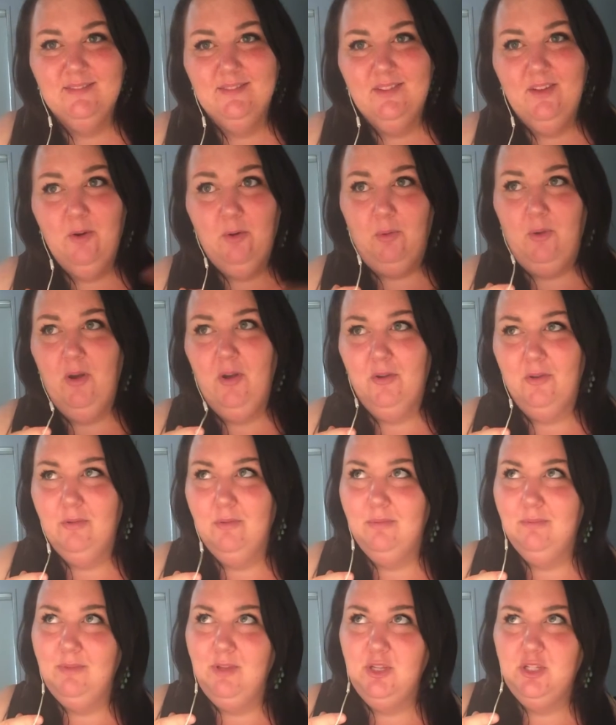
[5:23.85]
her
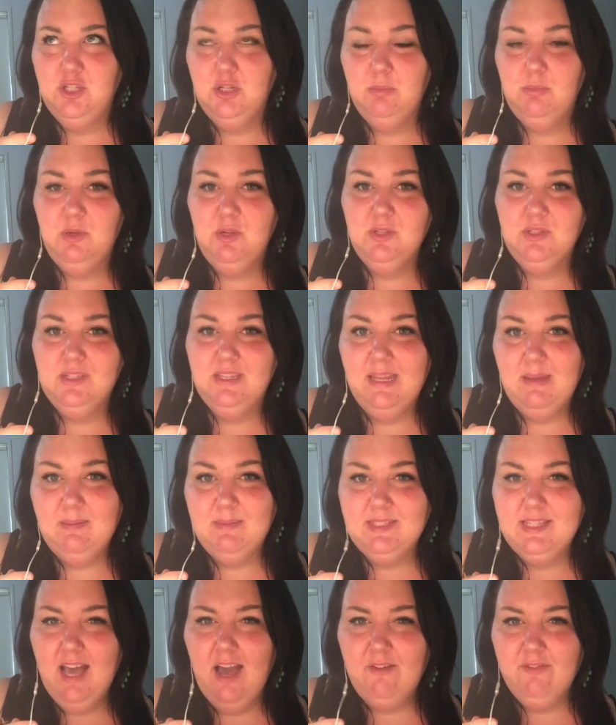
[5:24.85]
YouTube username
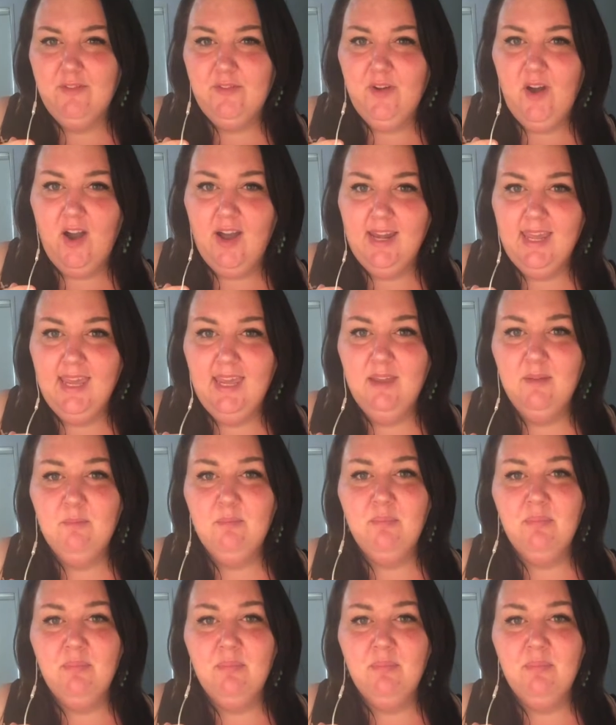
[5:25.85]
is Half of Heidi.